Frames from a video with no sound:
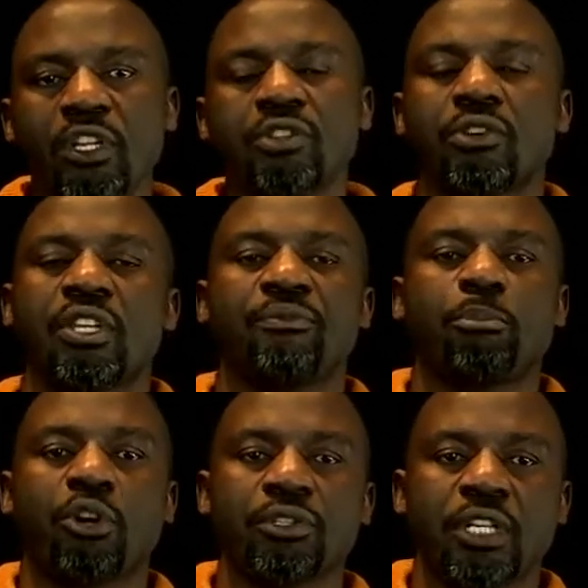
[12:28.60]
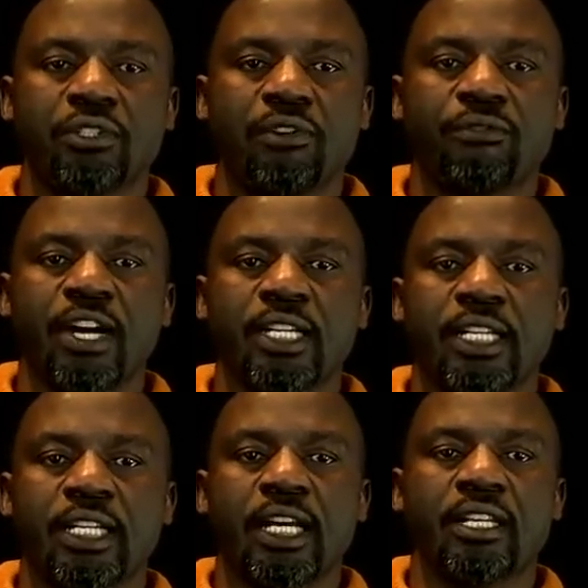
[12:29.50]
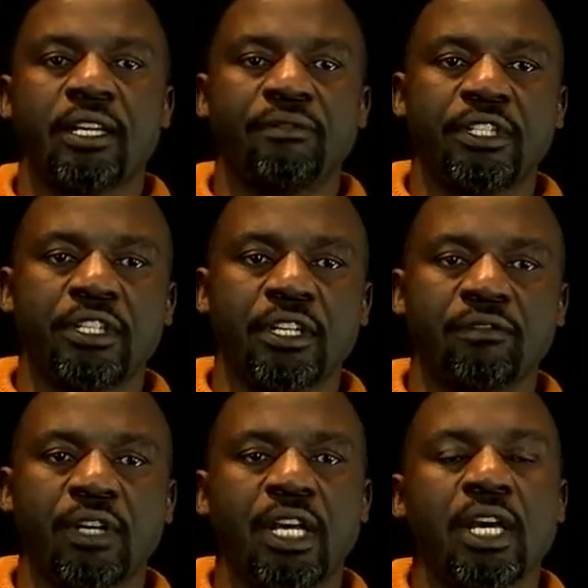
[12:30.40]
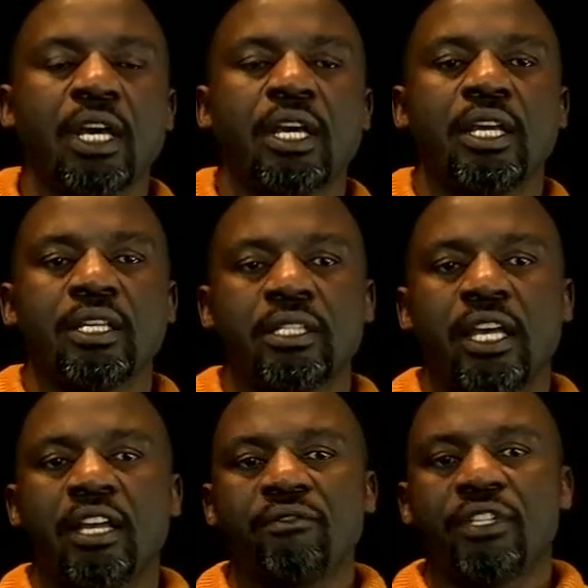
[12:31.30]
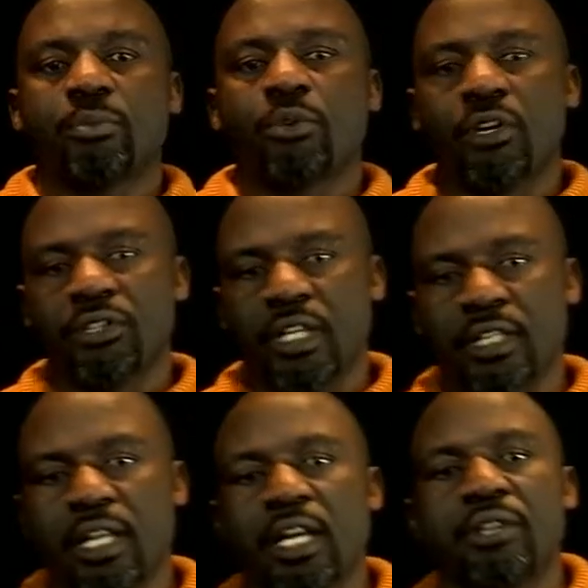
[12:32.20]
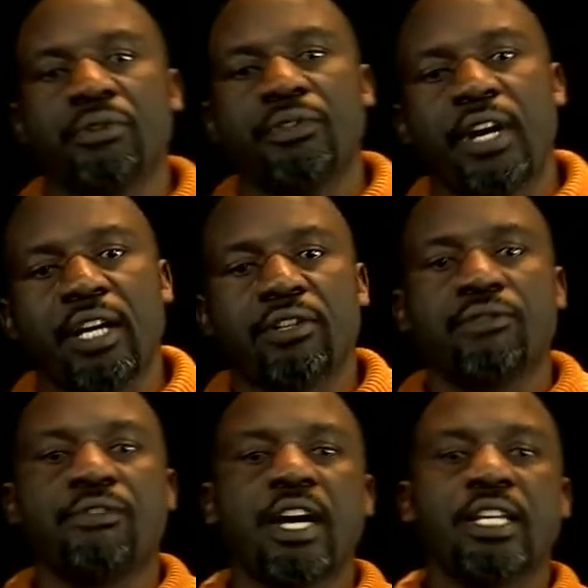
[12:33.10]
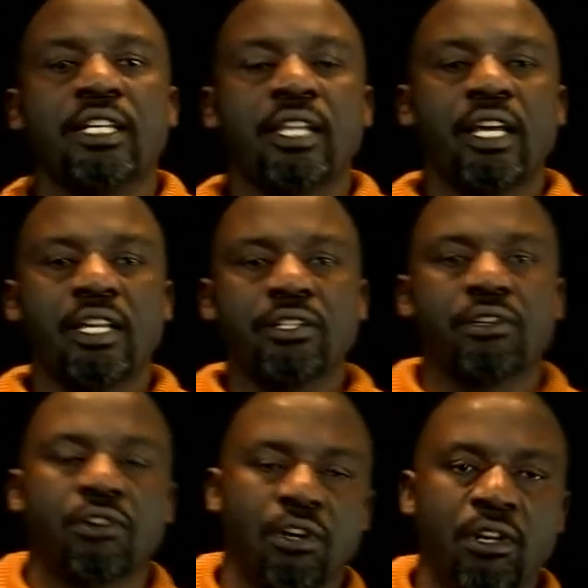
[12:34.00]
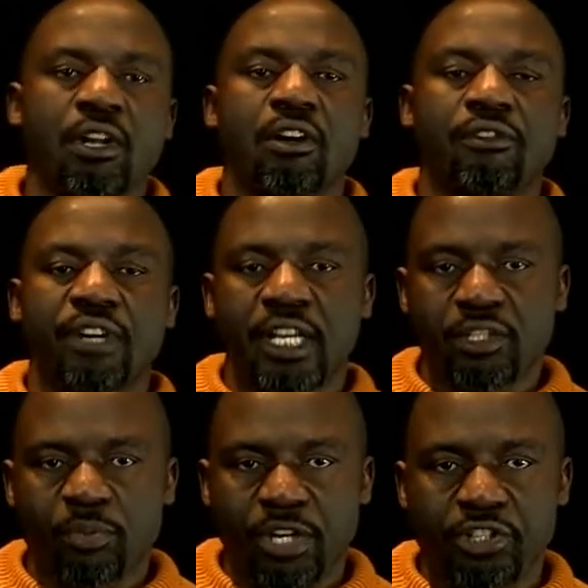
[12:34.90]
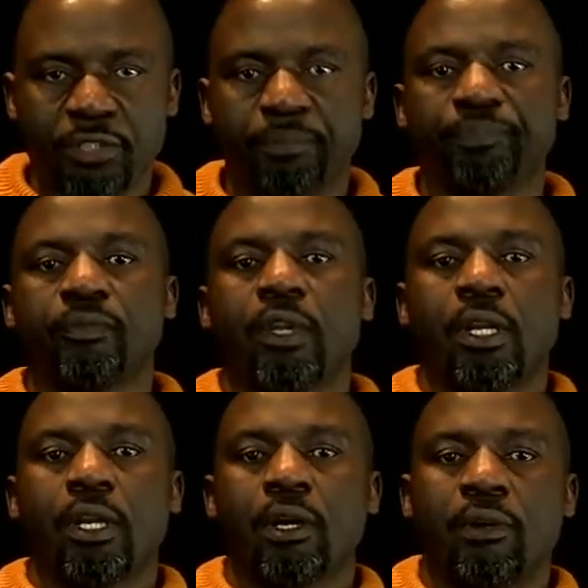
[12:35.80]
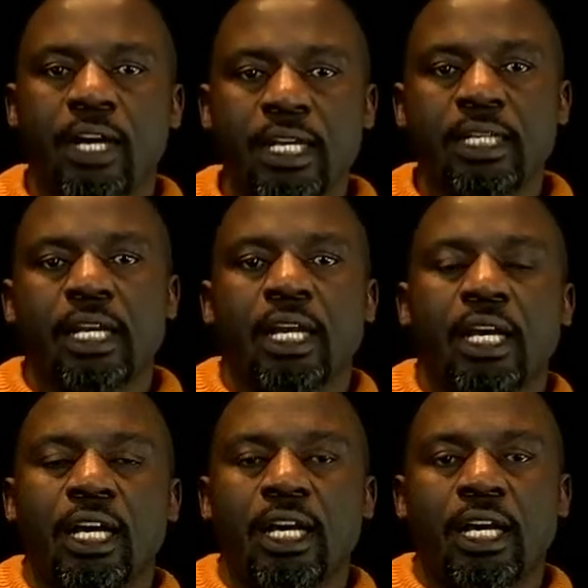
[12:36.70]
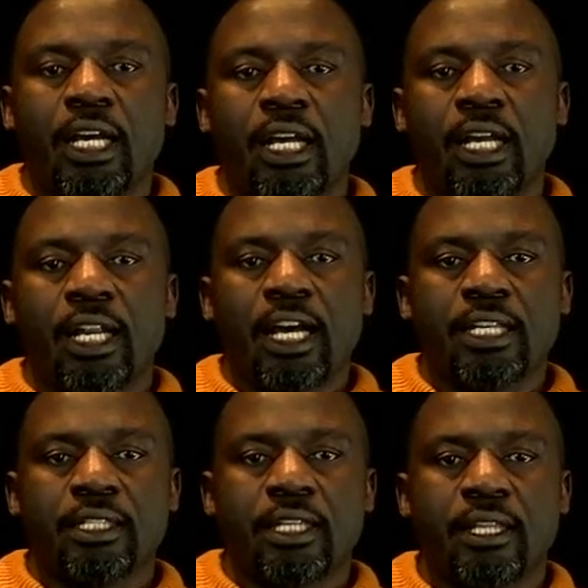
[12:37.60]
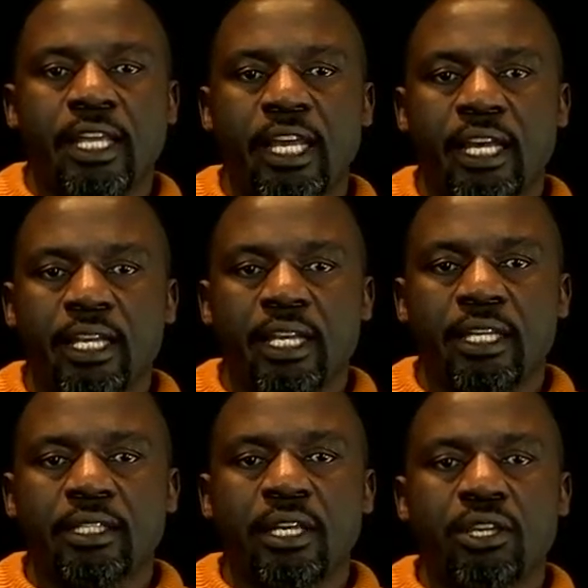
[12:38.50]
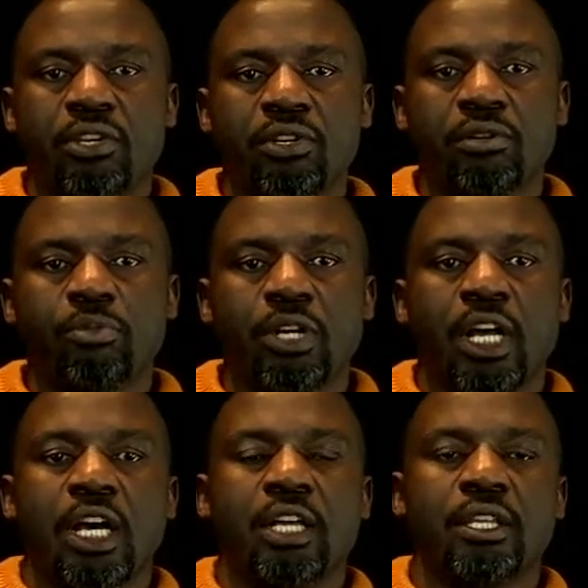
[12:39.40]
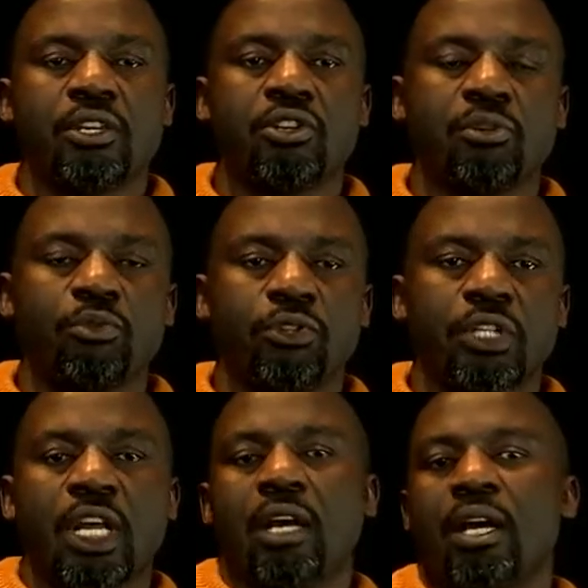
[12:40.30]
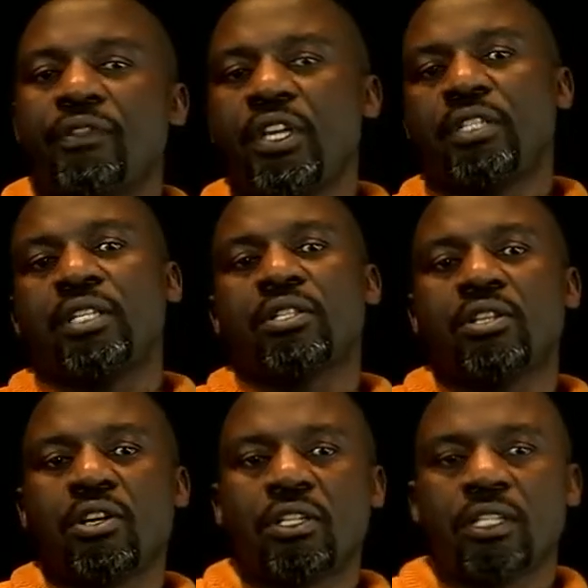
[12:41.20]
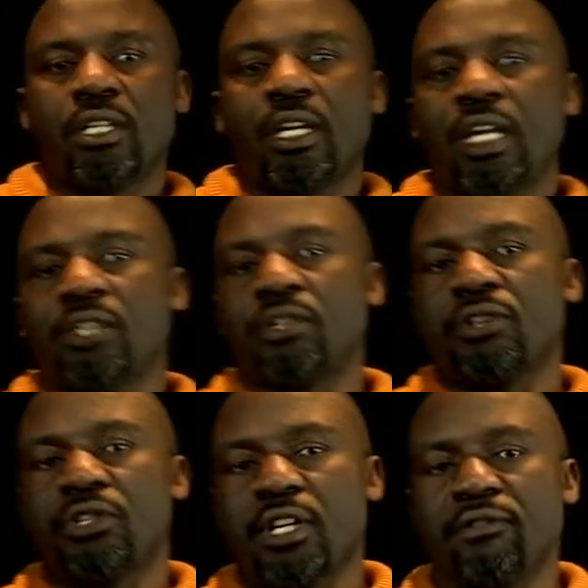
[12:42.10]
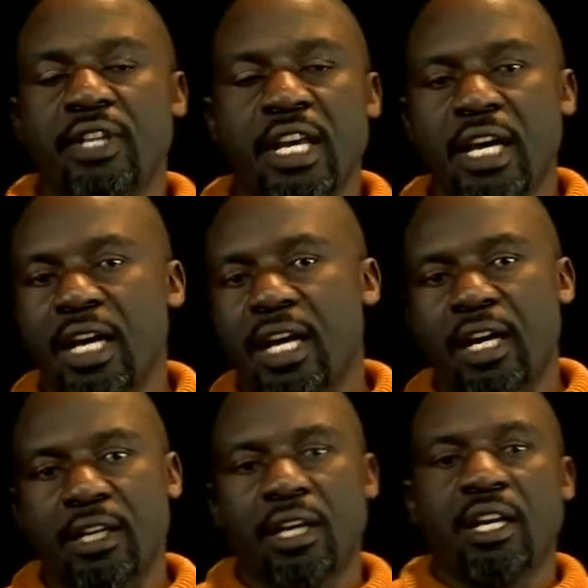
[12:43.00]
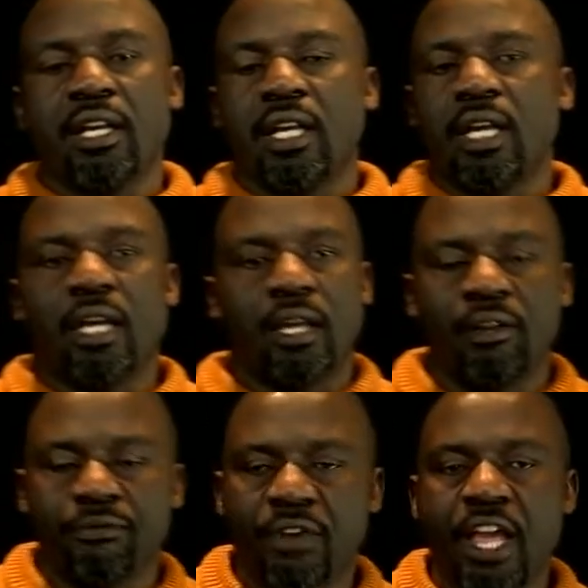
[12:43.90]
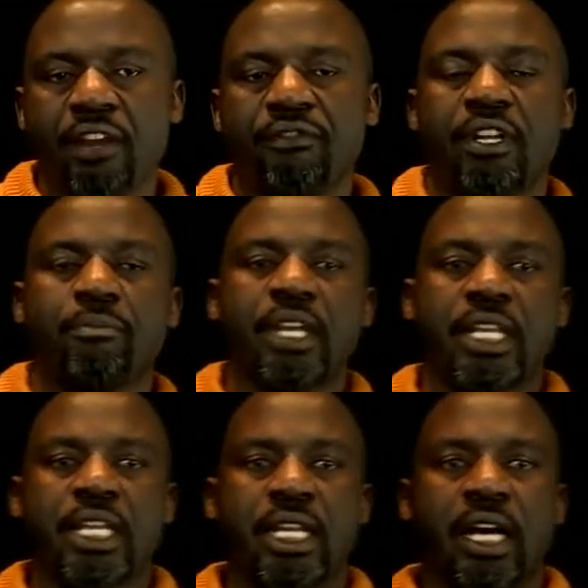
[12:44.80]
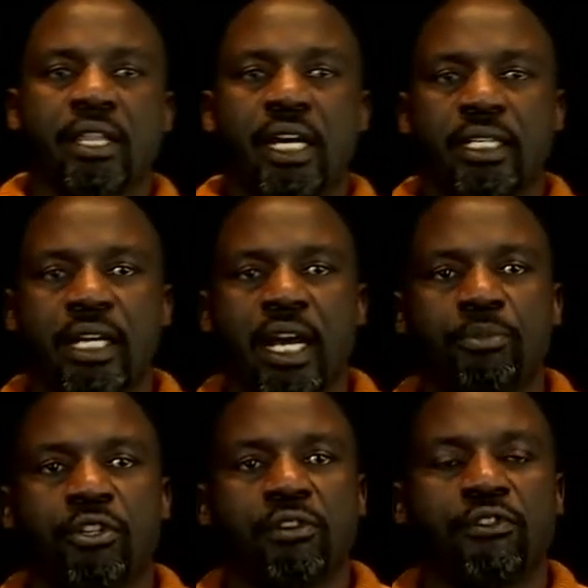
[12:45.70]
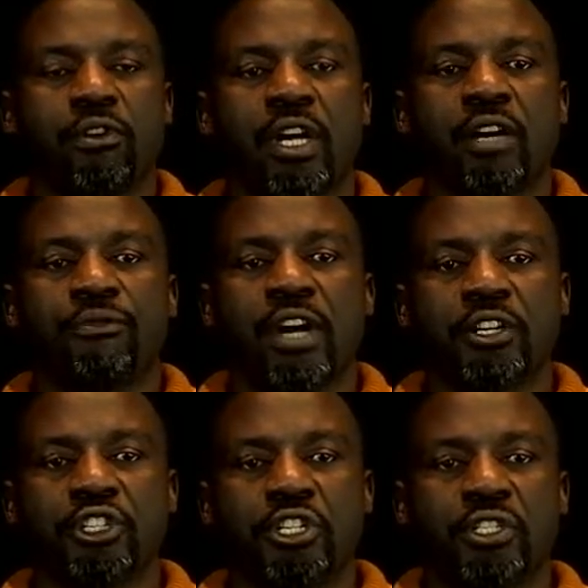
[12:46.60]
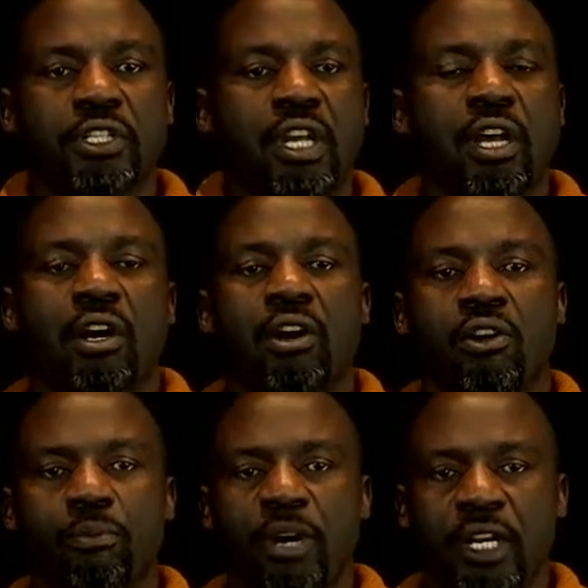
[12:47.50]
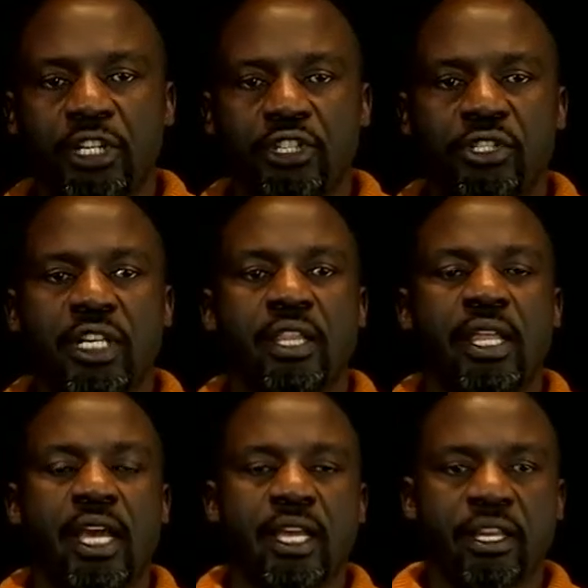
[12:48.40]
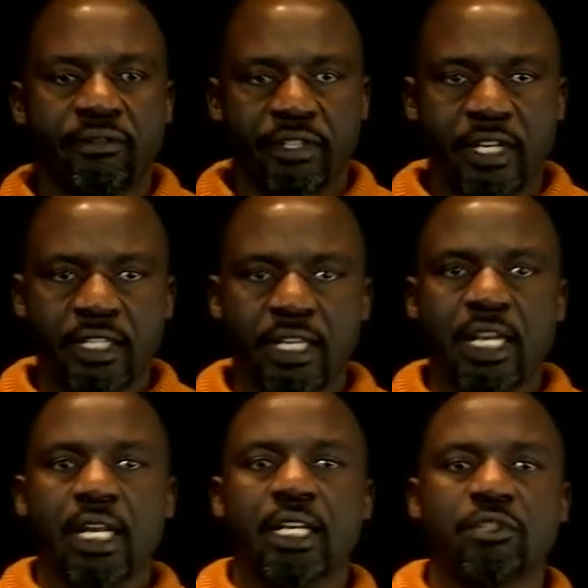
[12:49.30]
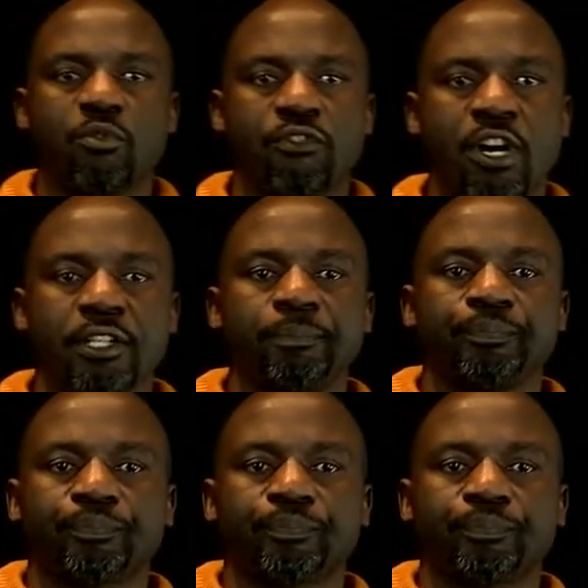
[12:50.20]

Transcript: So the process of finding a derivative is the inverse process to that of finding the integral of an expression. All right? Last there is the cube and the cube root. This is not exhaustive. There are very, very many other types of functions or operations and their inverses. Let's move on.